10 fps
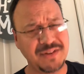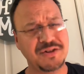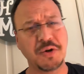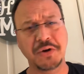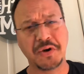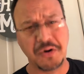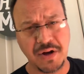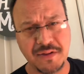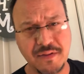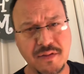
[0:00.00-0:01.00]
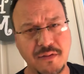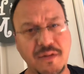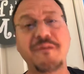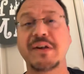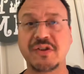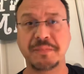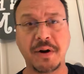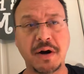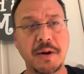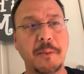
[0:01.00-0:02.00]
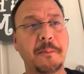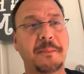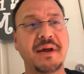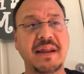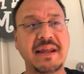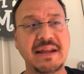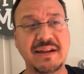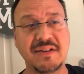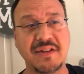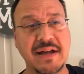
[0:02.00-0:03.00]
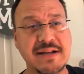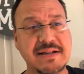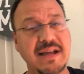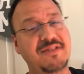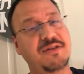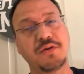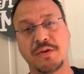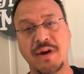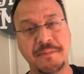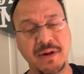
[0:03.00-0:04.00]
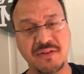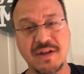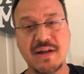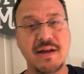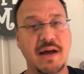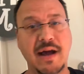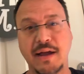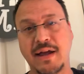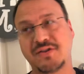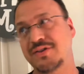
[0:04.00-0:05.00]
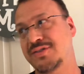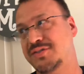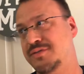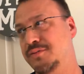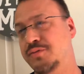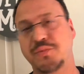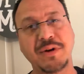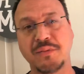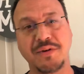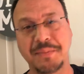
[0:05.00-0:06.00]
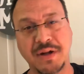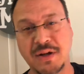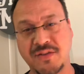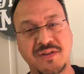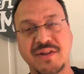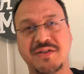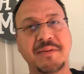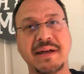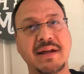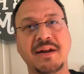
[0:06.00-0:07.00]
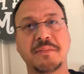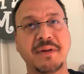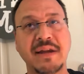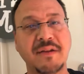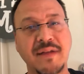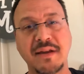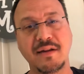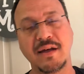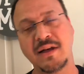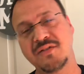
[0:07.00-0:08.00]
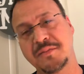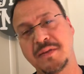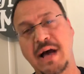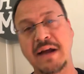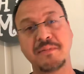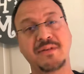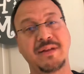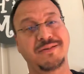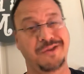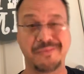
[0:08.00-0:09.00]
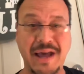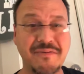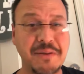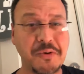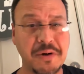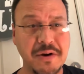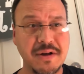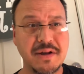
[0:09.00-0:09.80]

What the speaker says: It's no longer on the Fixins bar, but it is. It's still a great place. I actually just was reading one of the blogs and saw somebody kind of complaining that some of the items that they don't have anymore.